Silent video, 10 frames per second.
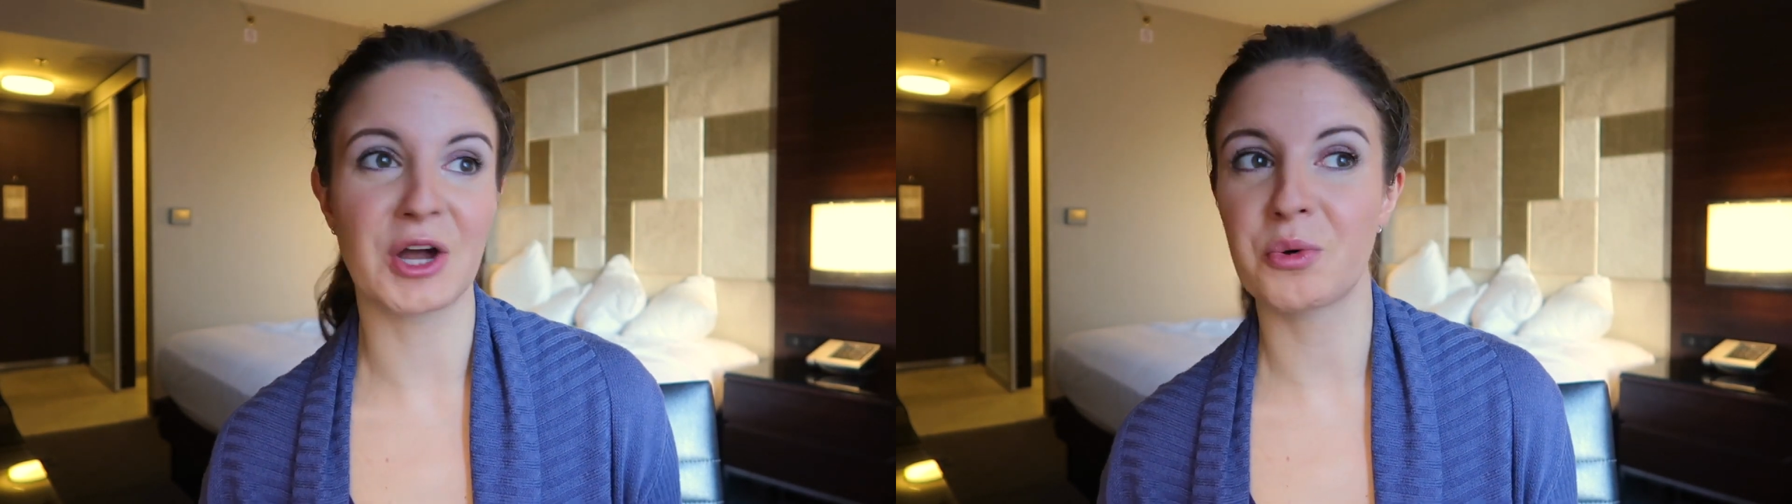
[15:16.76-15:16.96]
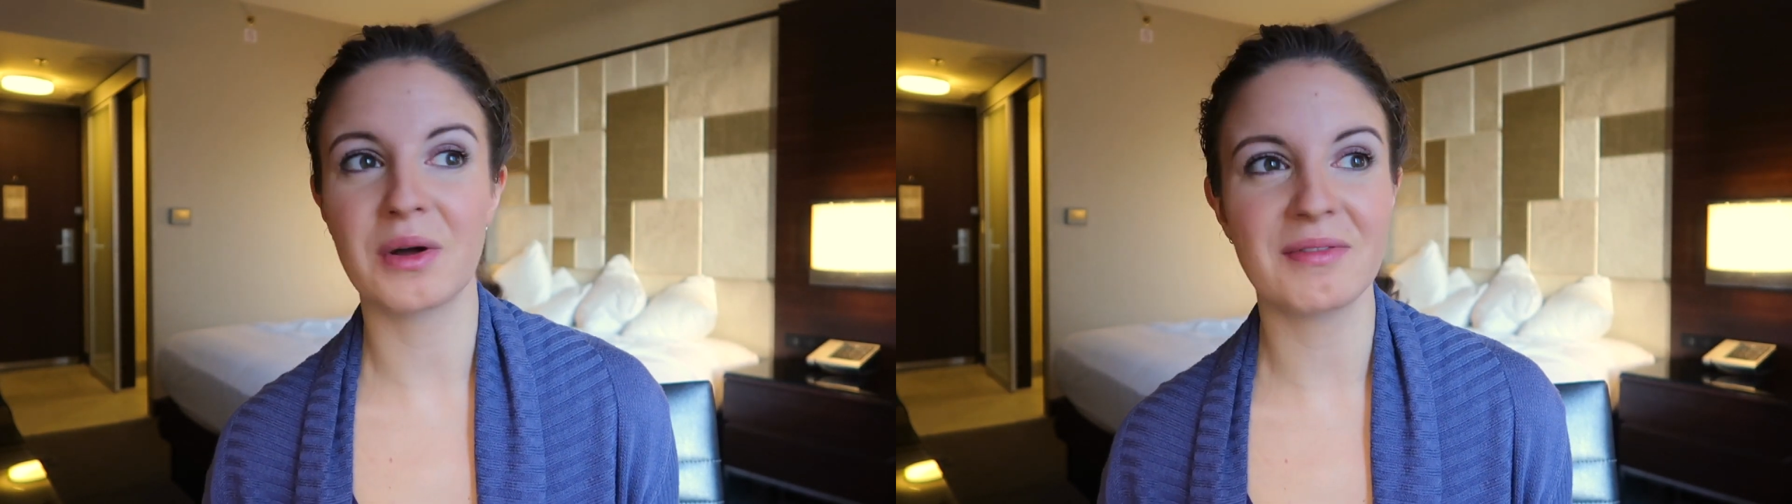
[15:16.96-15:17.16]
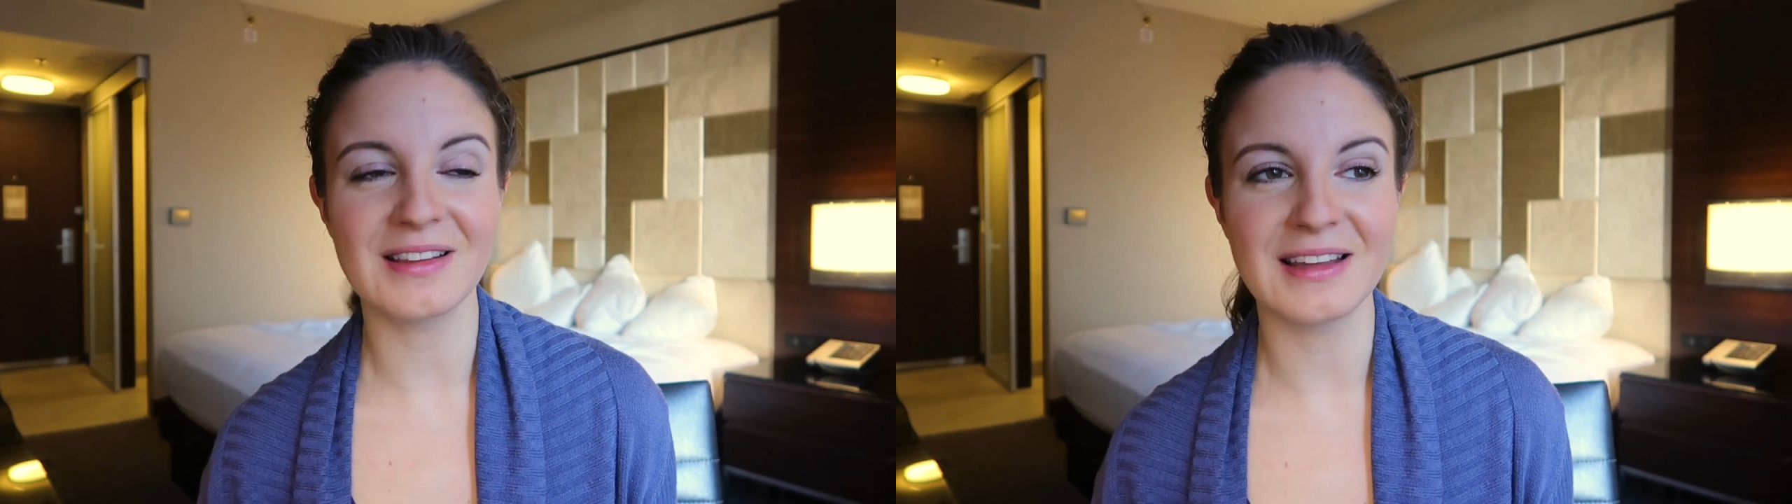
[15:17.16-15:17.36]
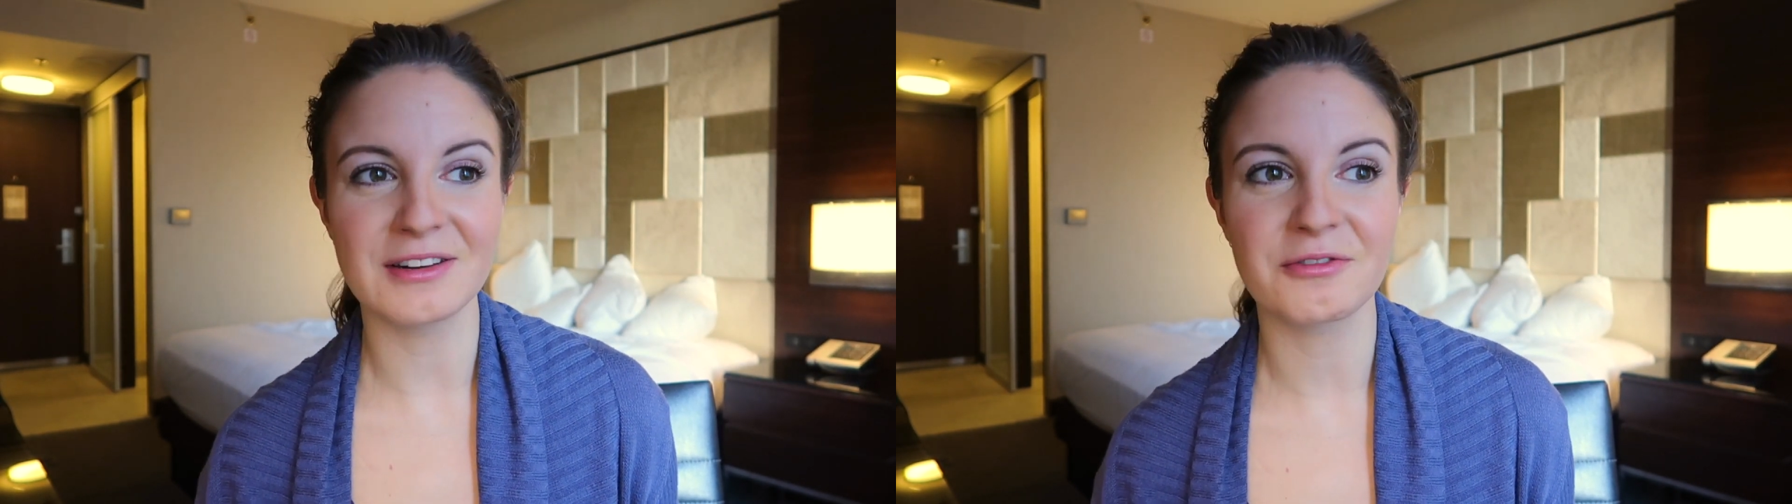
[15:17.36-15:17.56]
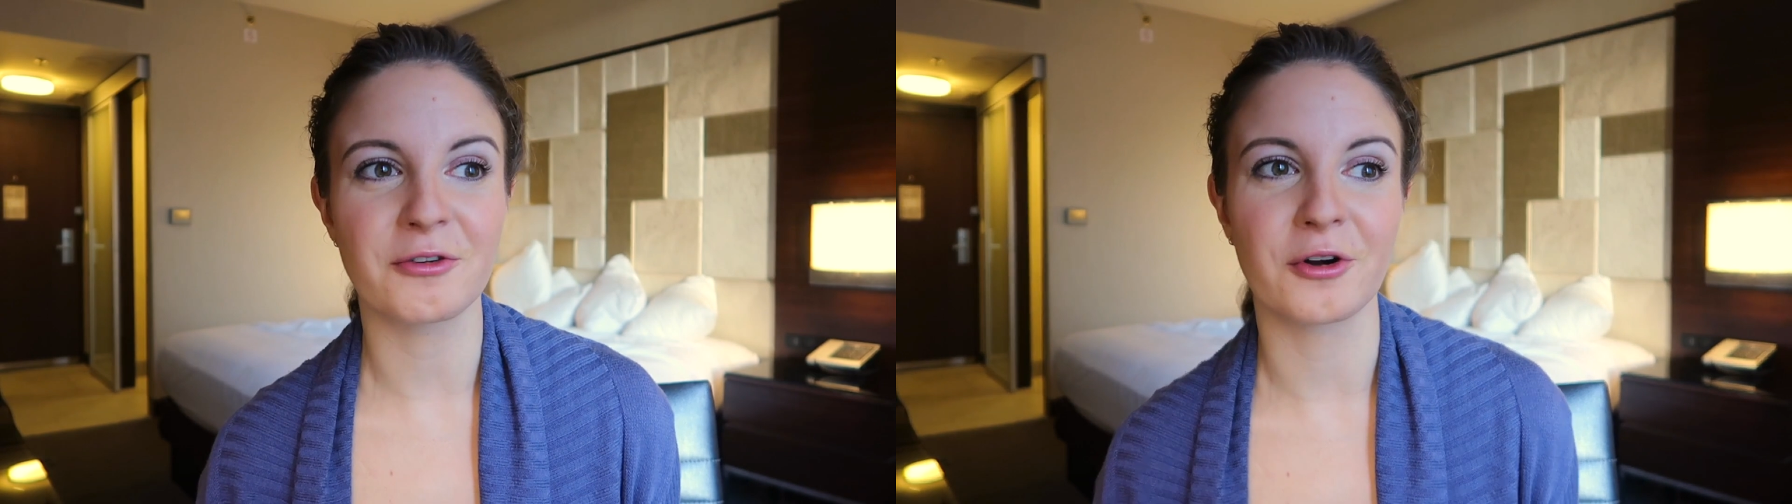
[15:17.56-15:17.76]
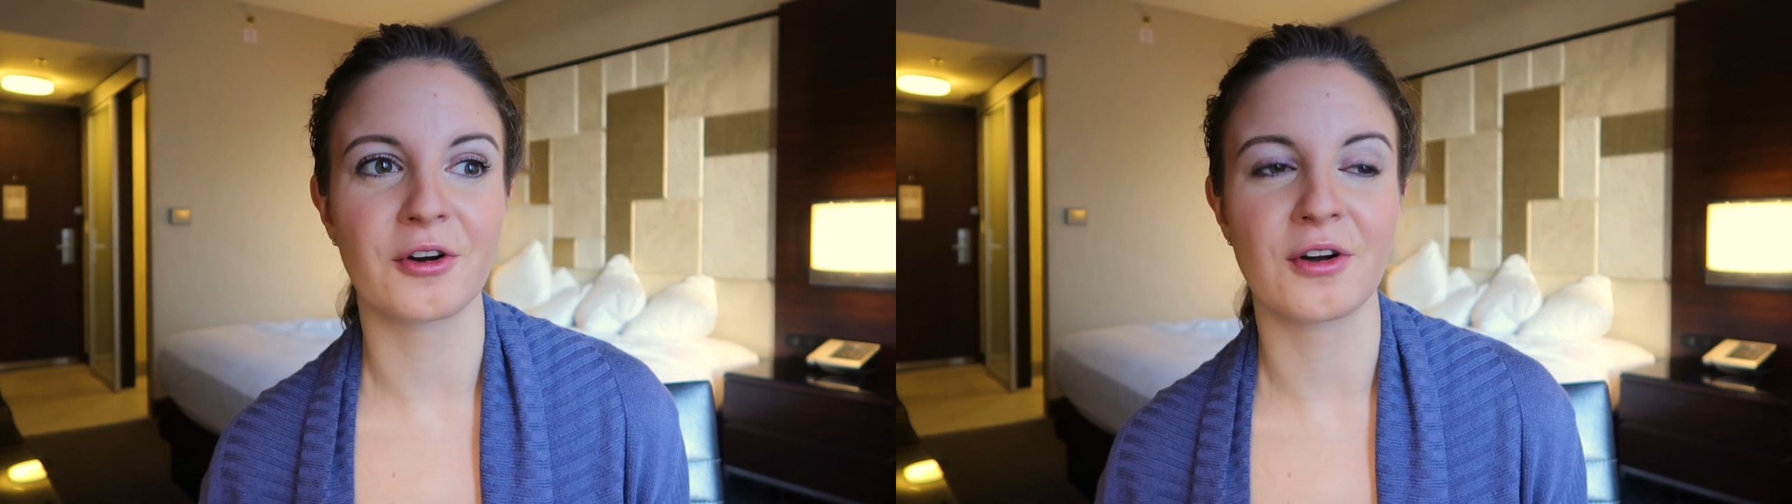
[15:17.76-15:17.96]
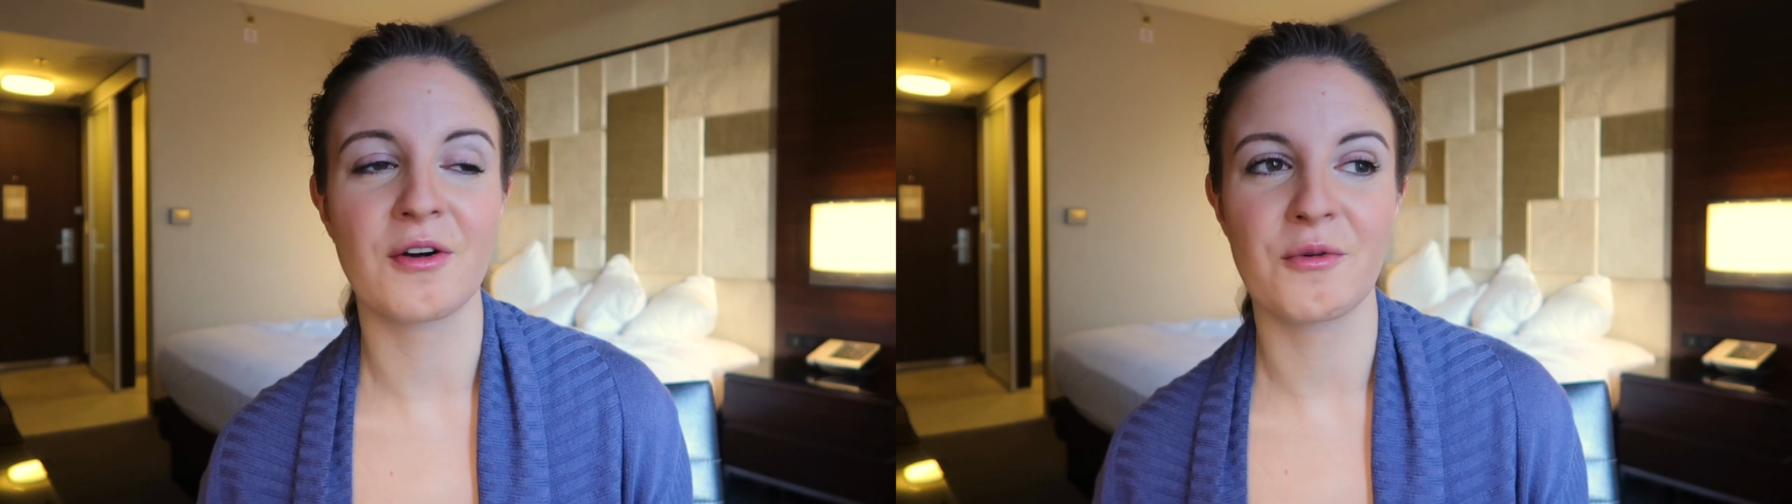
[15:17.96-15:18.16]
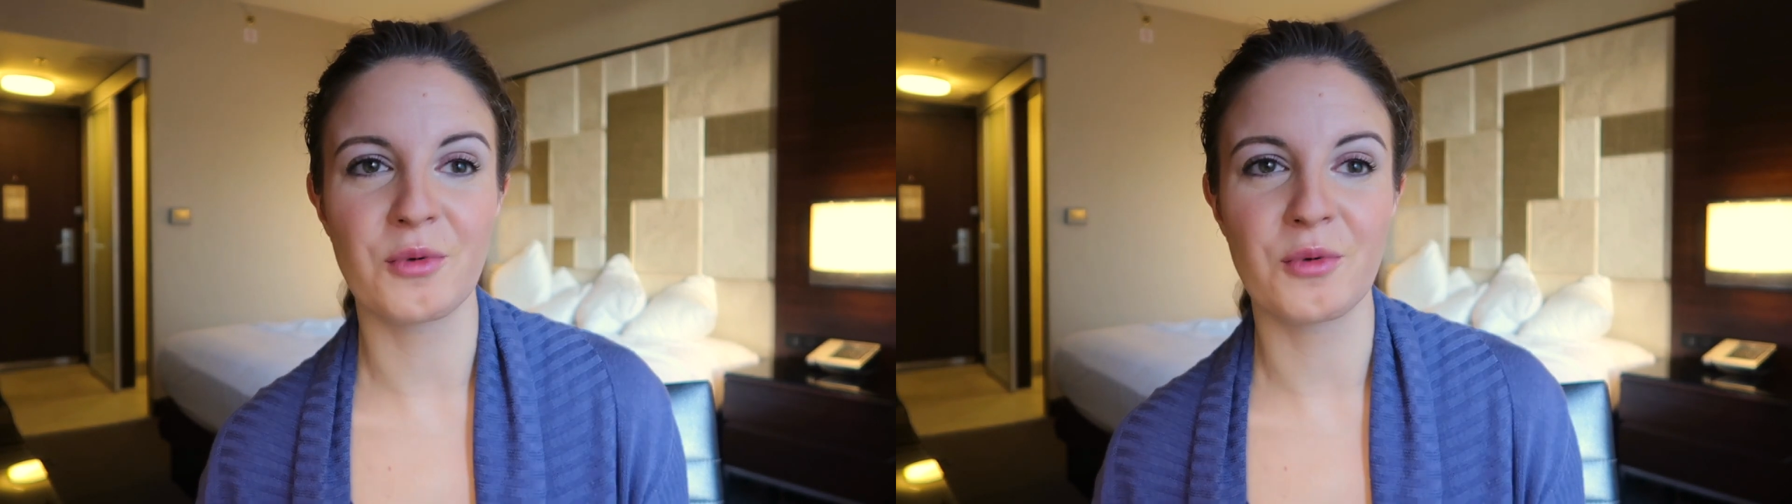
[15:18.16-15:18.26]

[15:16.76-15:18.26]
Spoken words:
equivalent for